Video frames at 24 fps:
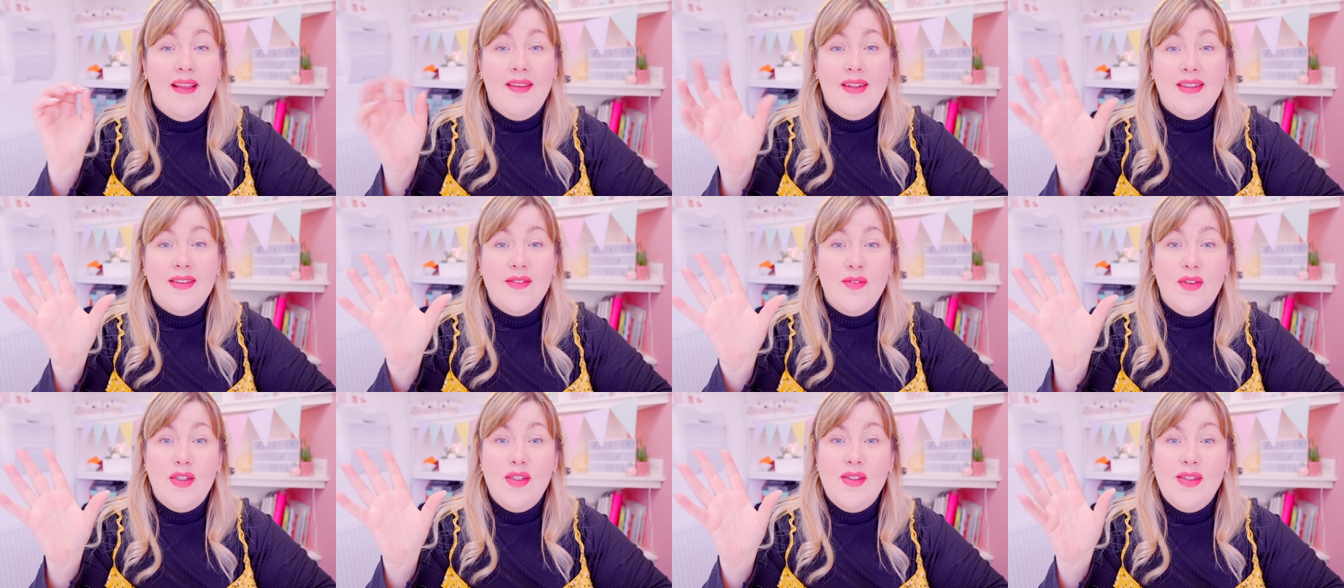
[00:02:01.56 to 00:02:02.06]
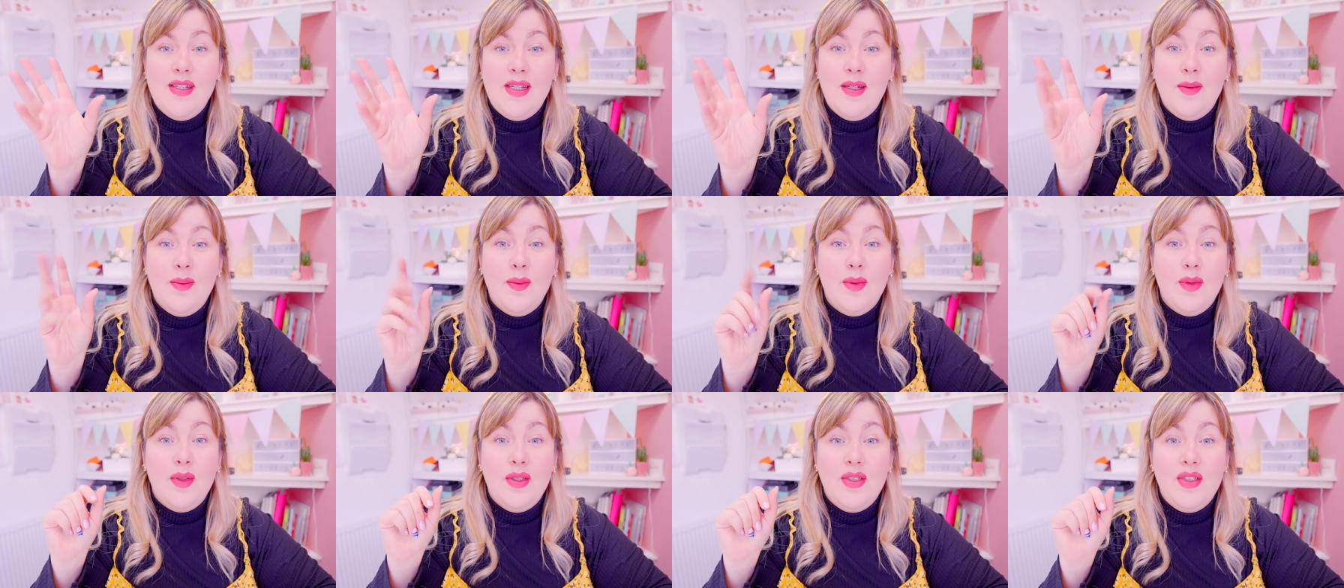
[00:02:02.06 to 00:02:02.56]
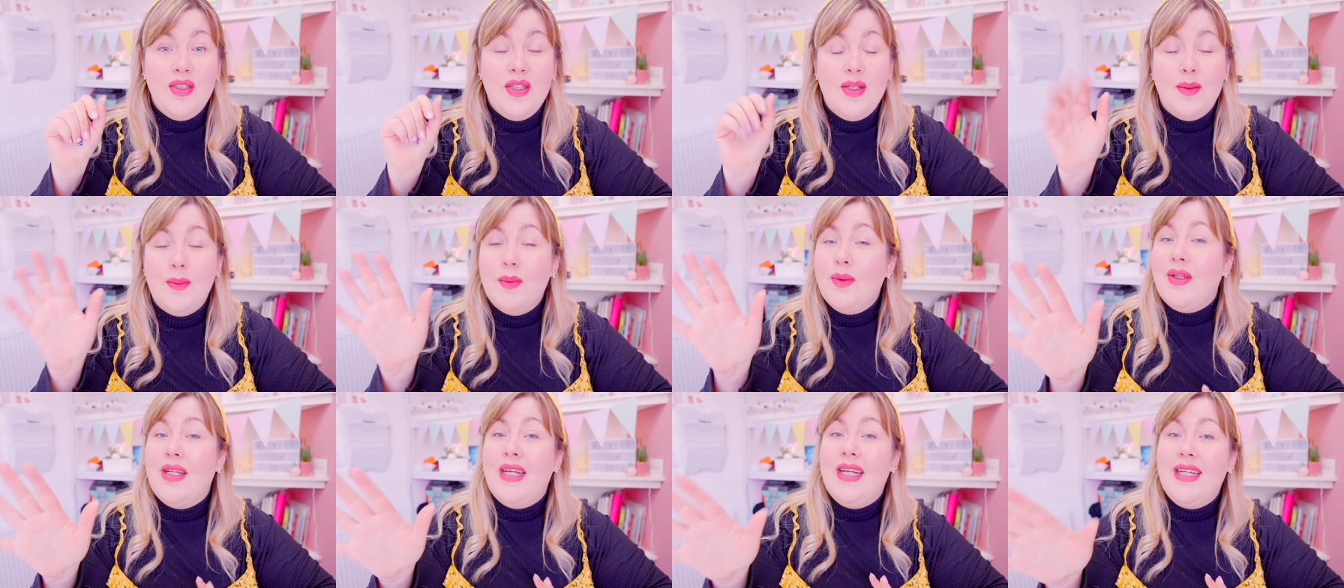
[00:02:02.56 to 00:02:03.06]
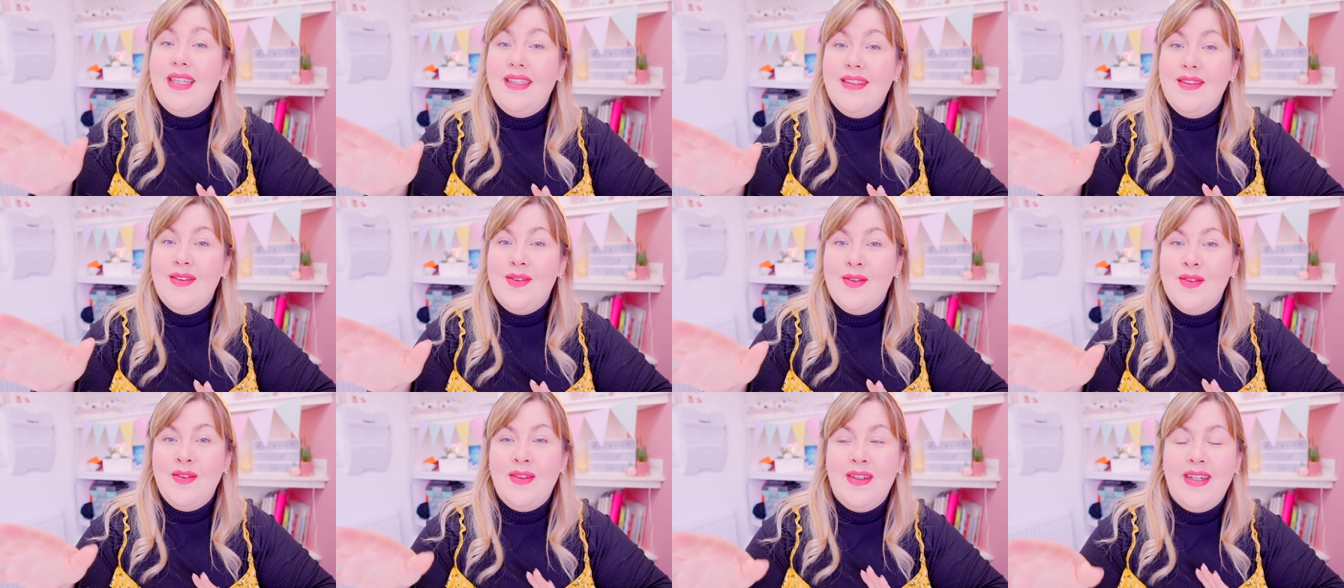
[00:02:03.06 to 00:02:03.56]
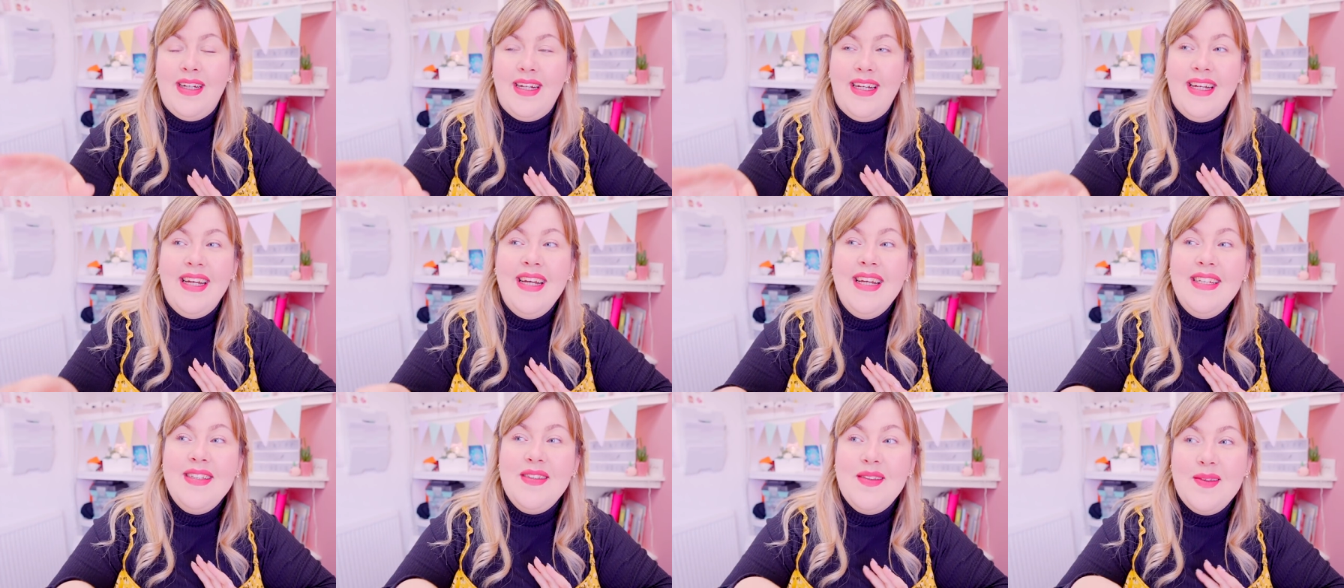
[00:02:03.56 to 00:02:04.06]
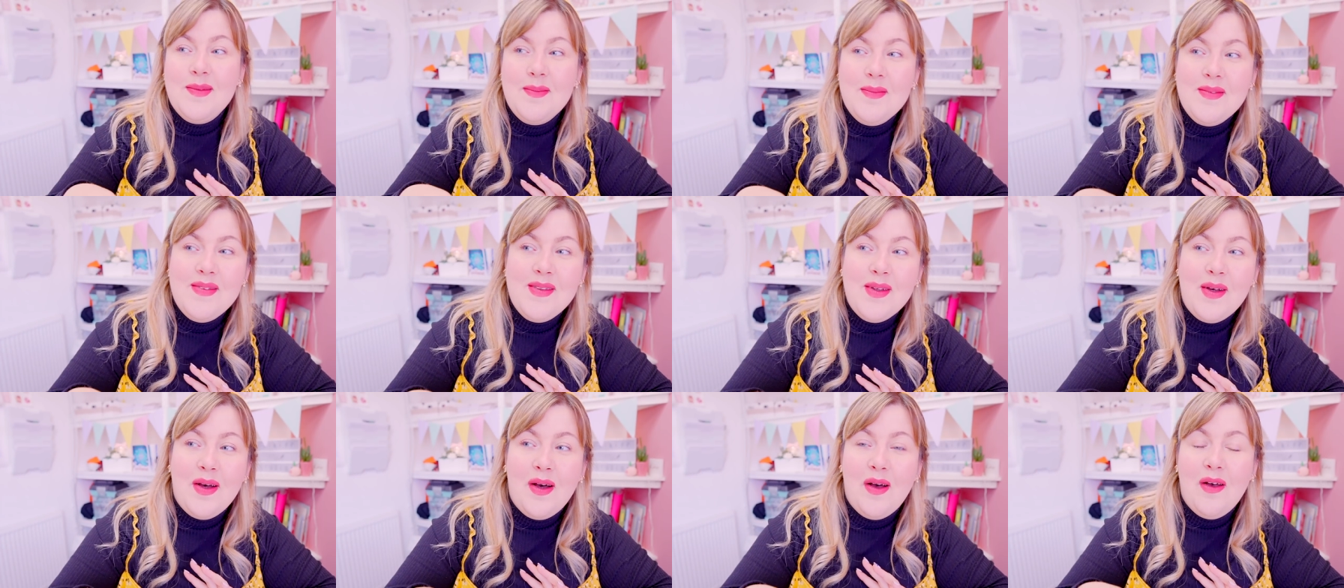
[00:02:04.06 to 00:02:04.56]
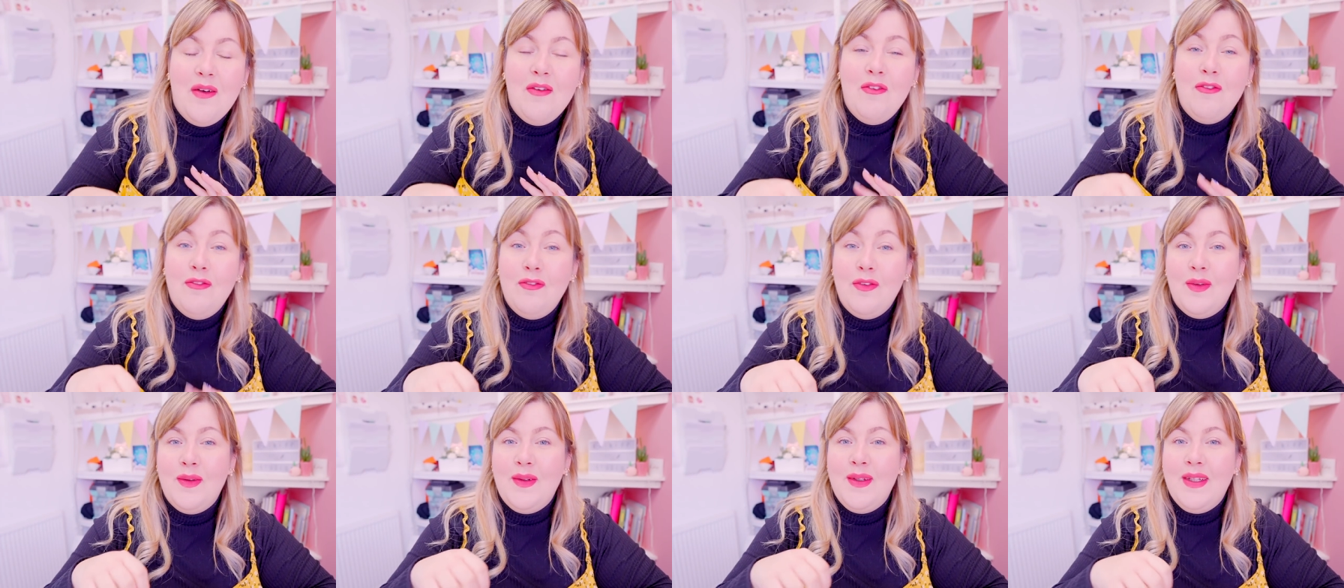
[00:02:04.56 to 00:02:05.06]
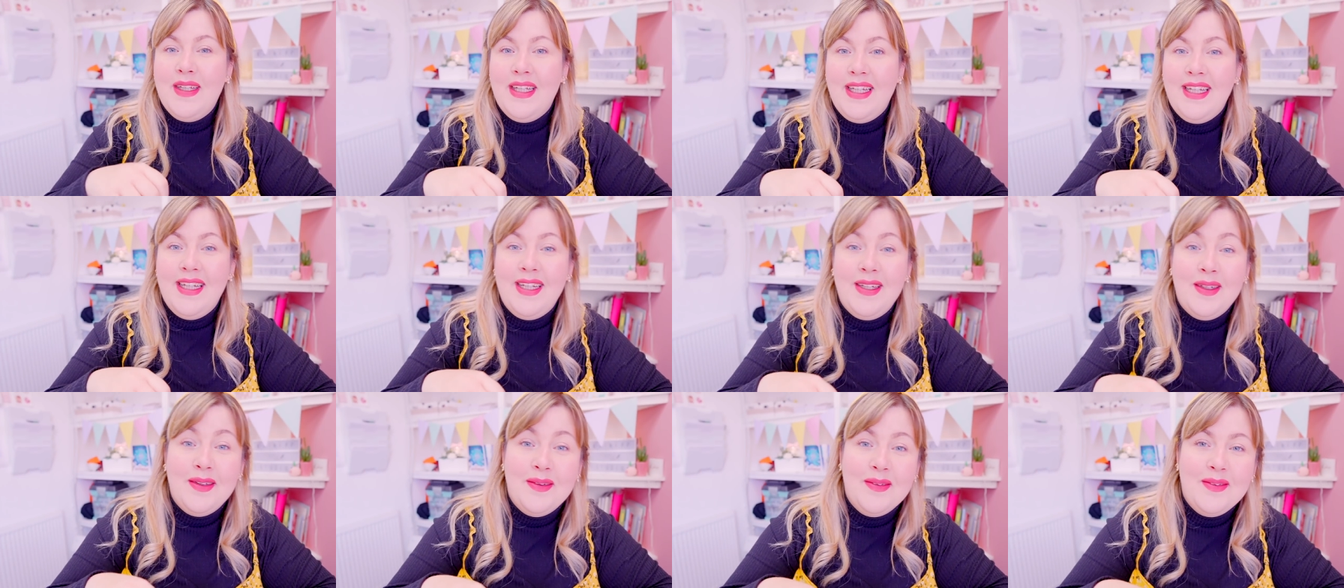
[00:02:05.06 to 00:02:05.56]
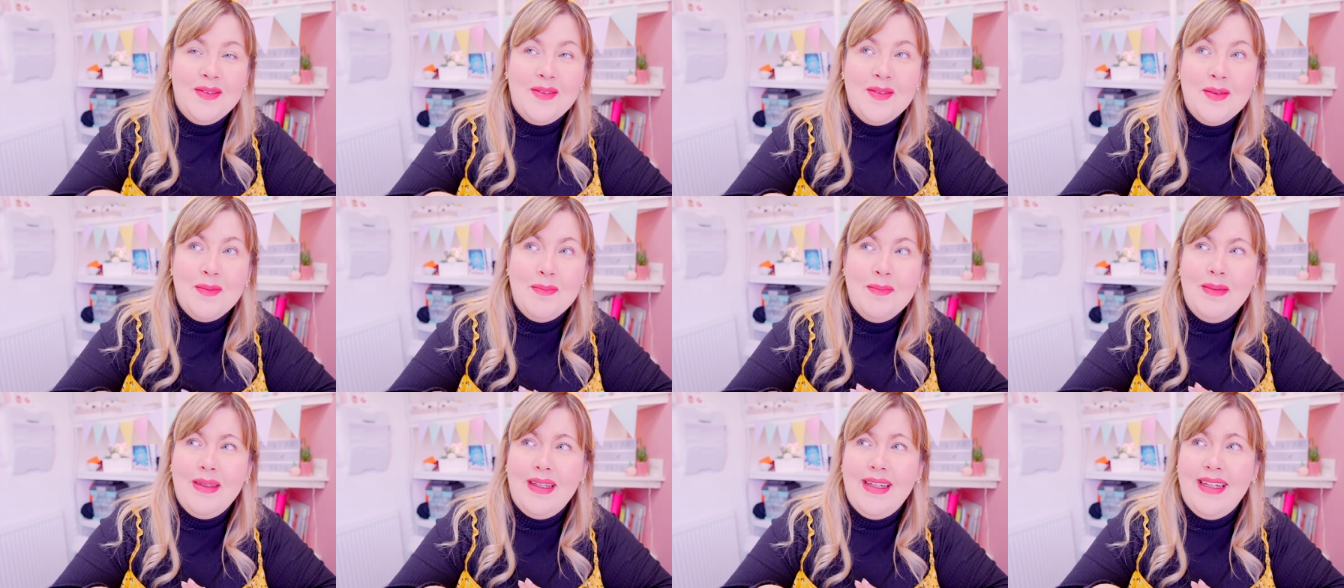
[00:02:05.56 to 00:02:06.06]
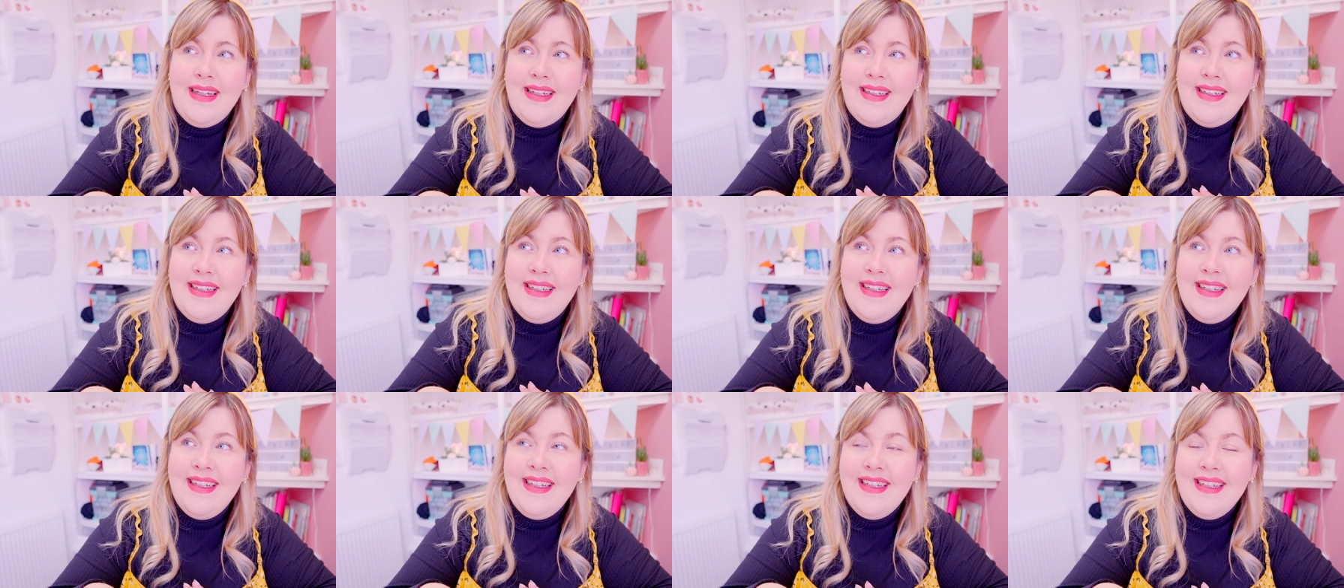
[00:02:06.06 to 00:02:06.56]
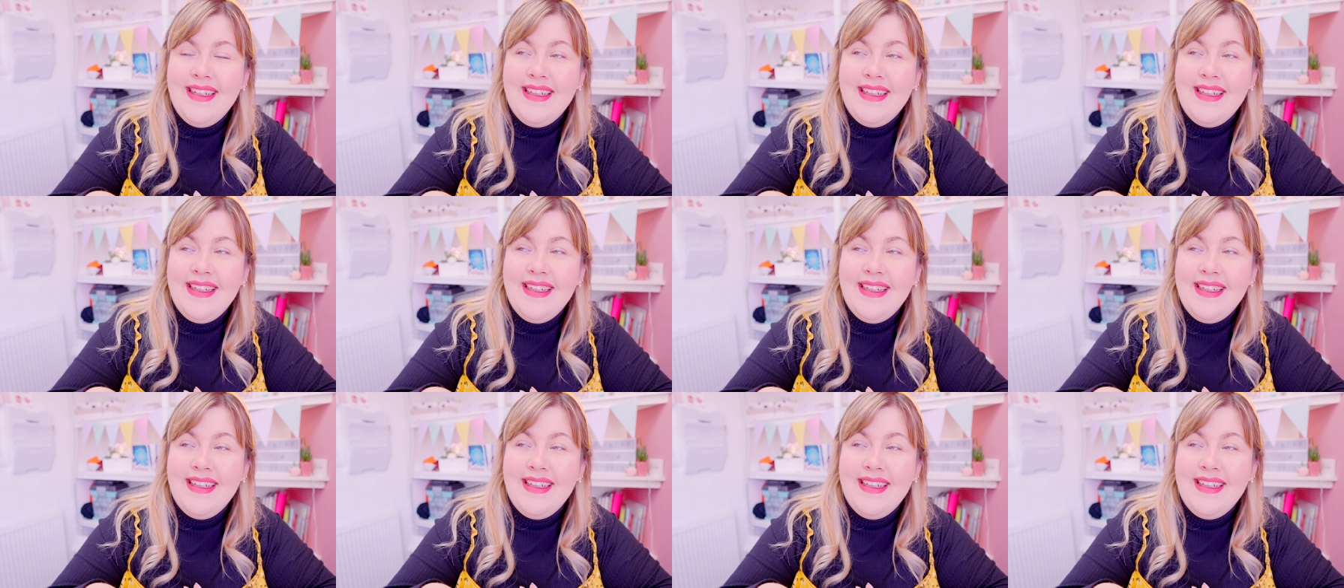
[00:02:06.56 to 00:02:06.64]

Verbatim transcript: and that's the first thing we're going to do. We're going to illustrate some sort of fun, cute dumpling.